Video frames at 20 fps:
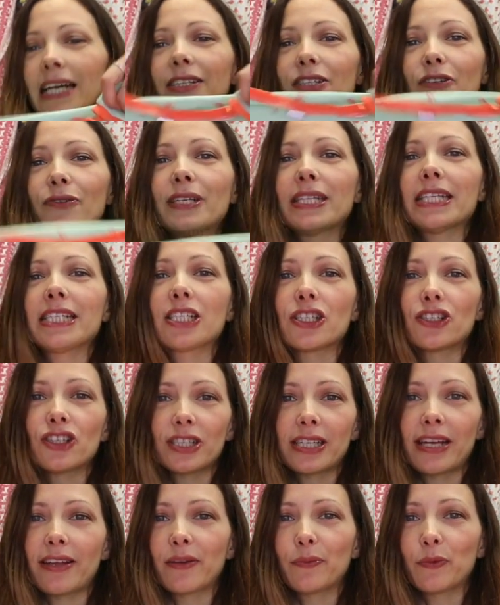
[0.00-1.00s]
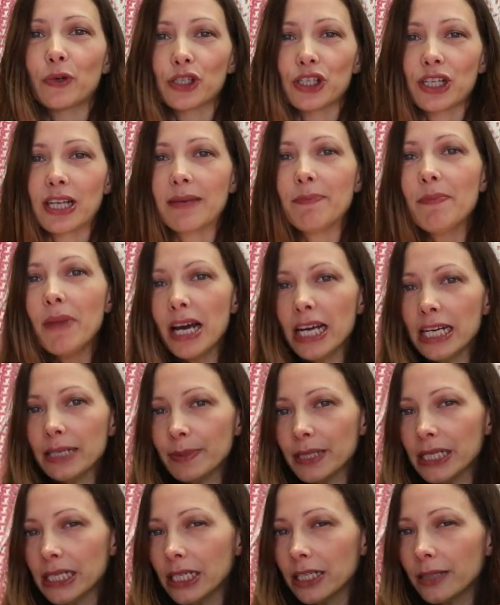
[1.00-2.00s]
Sorry, these are just out of the wash. They might
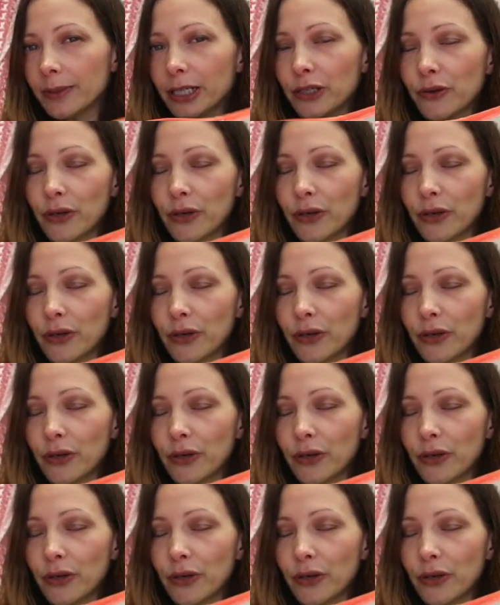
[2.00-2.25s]
be a little bit